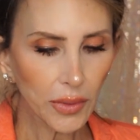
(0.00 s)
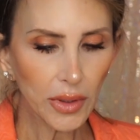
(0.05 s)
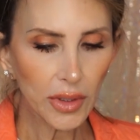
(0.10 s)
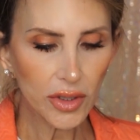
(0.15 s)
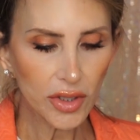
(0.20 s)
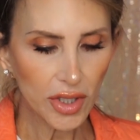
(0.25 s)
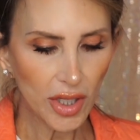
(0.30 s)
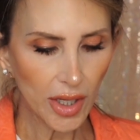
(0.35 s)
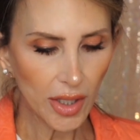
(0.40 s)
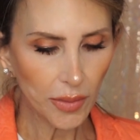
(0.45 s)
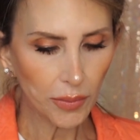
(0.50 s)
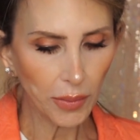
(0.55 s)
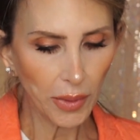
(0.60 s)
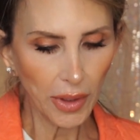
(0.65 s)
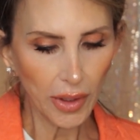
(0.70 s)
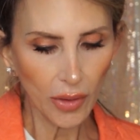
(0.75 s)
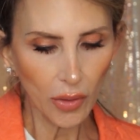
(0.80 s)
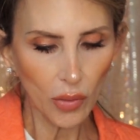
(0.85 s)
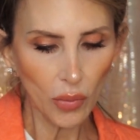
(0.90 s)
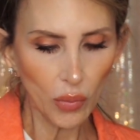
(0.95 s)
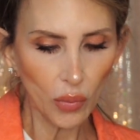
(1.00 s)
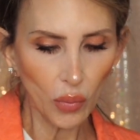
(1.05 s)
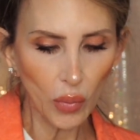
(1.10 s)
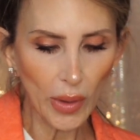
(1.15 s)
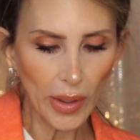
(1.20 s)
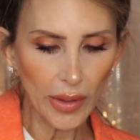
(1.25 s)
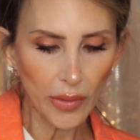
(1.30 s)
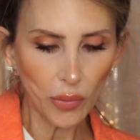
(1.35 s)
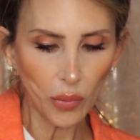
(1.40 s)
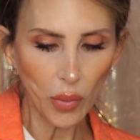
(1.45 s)
I'm going to take my
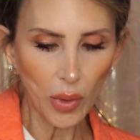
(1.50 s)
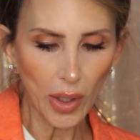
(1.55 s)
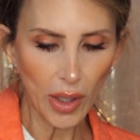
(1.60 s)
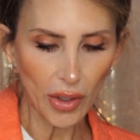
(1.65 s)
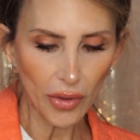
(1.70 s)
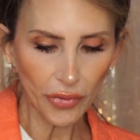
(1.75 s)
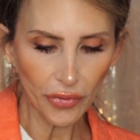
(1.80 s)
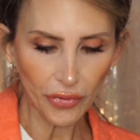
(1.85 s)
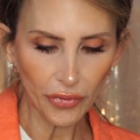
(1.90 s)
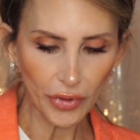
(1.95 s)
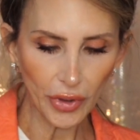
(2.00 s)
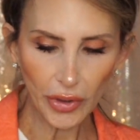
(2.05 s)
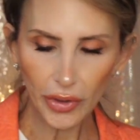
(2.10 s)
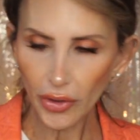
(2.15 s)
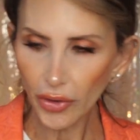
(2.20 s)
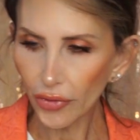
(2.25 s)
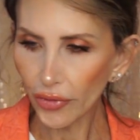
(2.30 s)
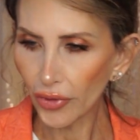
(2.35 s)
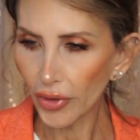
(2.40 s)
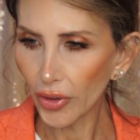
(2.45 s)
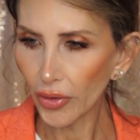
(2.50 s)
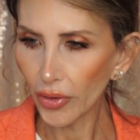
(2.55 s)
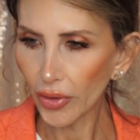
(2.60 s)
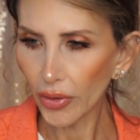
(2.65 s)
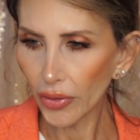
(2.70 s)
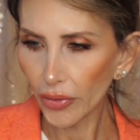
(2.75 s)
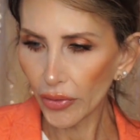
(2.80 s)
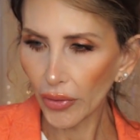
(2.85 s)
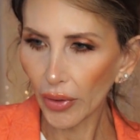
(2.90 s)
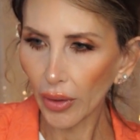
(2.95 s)
Wet n Wild Photo
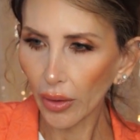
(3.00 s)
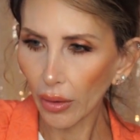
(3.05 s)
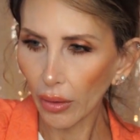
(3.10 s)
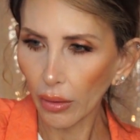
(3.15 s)
Focus.